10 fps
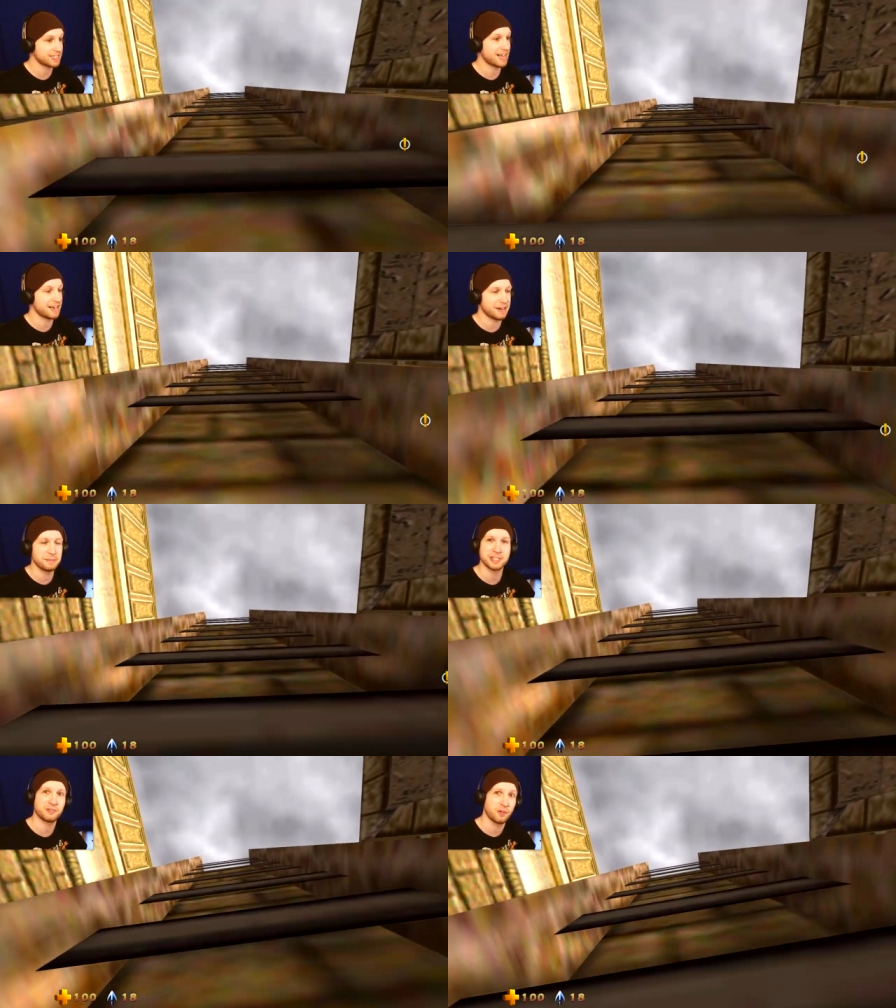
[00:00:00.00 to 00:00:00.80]
That
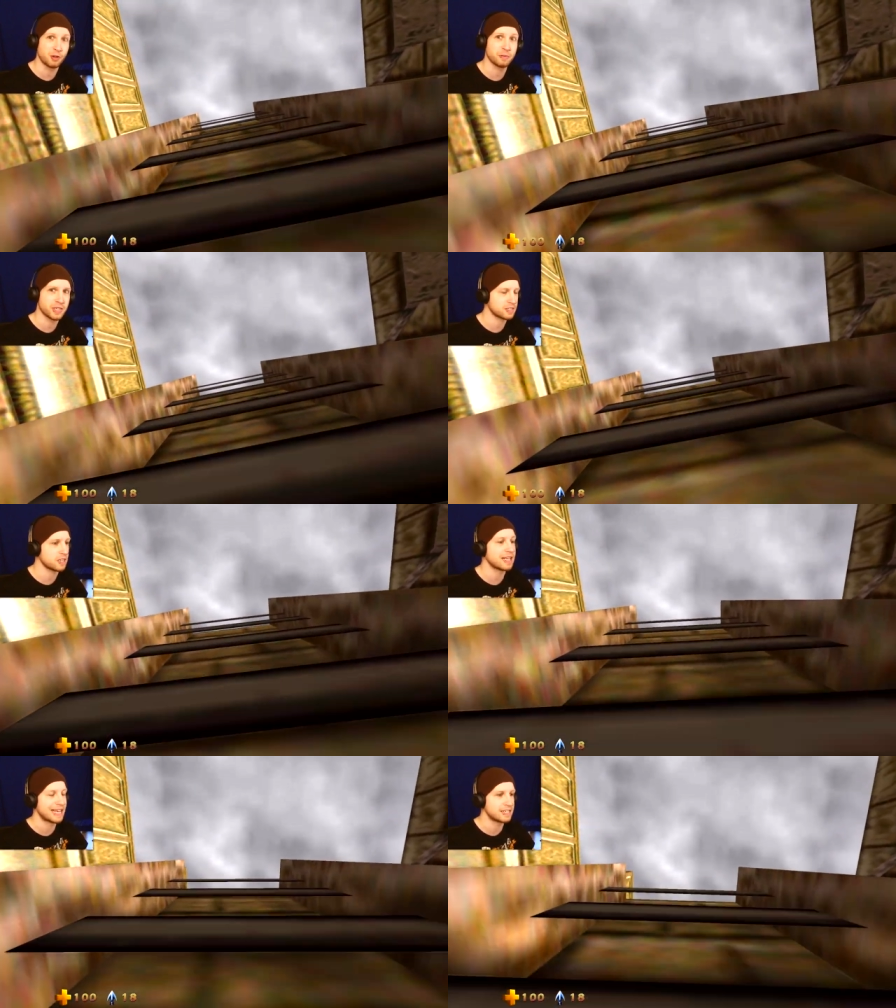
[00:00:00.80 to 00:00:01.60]
enemy is following us
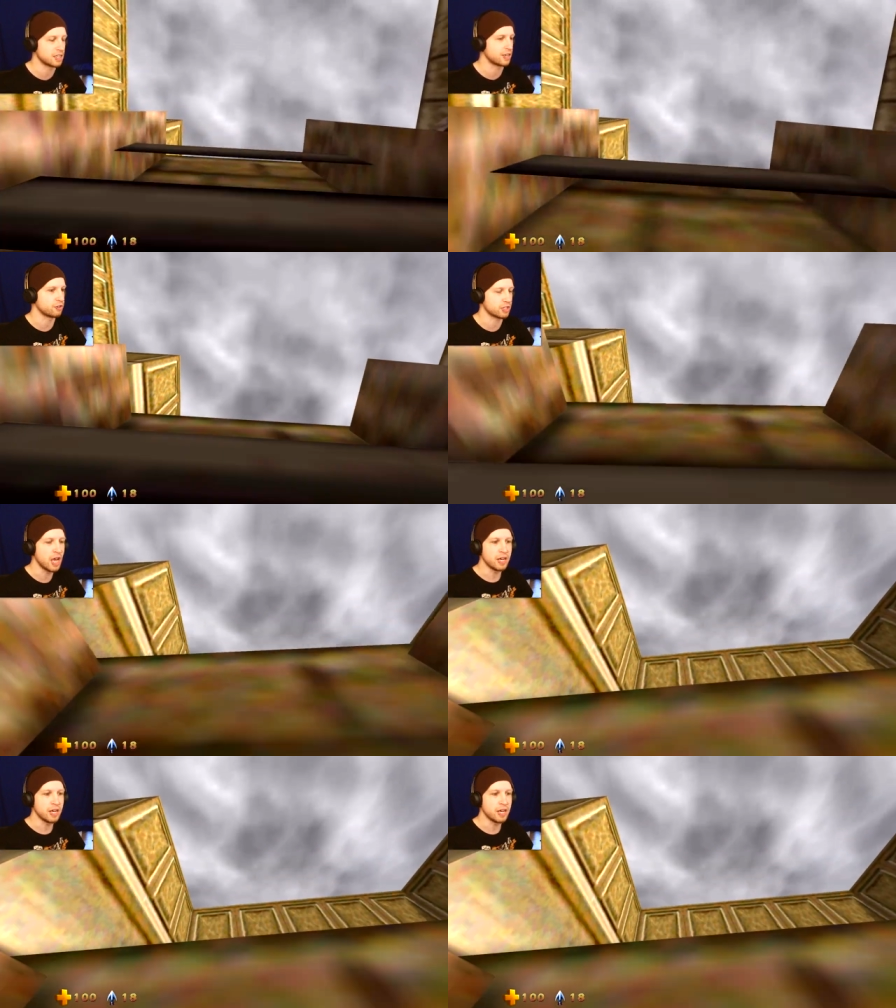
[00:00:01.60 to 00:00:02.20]
to the ends of the earth.